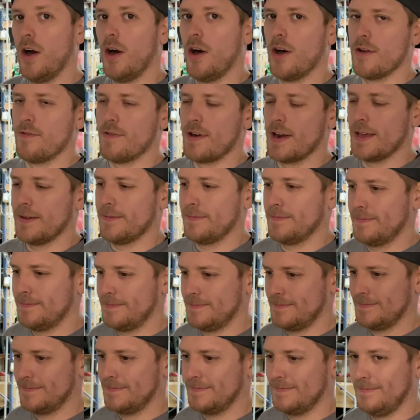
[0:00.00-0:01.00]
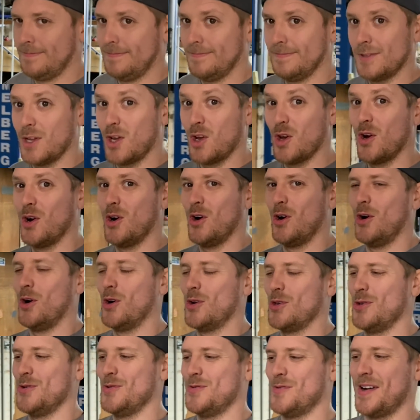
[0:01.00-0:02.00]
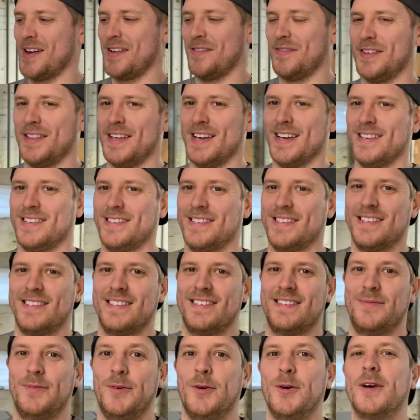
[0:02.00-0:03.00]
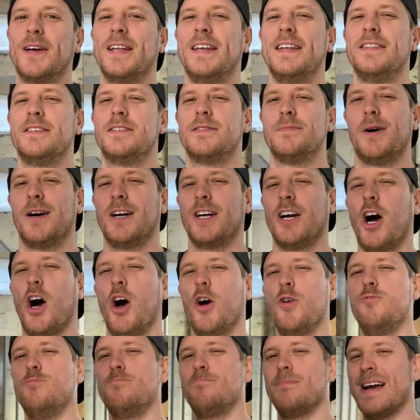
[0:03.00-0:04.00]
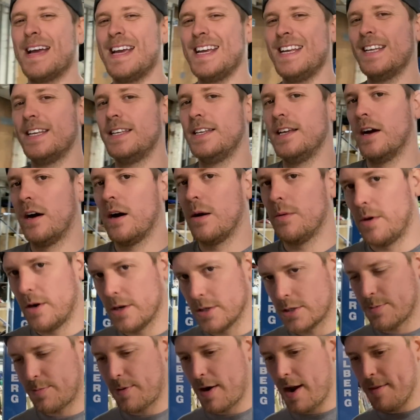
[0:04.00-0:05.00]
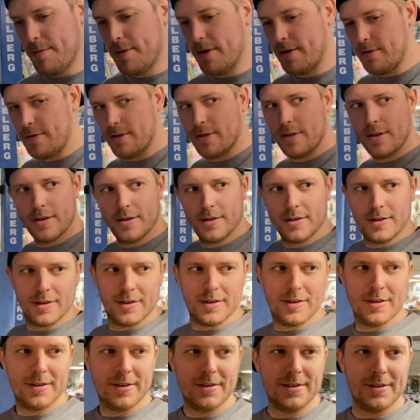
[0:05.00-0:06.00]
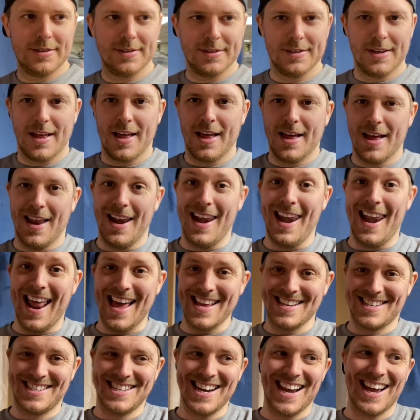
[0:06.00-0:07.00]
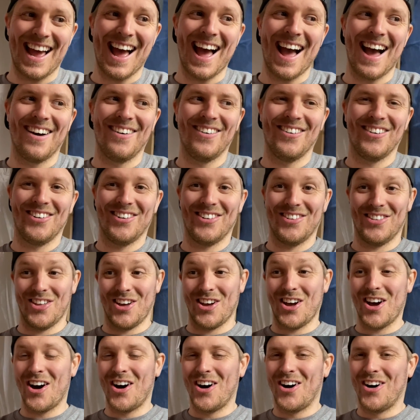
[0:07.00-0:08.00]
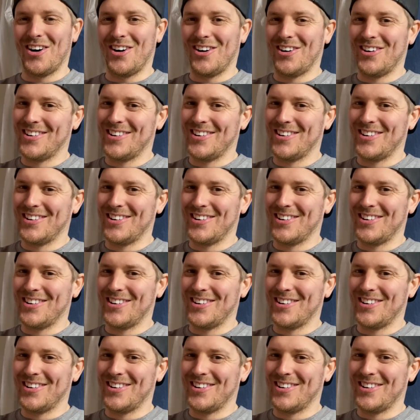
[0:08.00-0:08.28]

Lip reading: you ready? Are you ready for this? Walking into my homemade DIY spray booth. Let's check out the car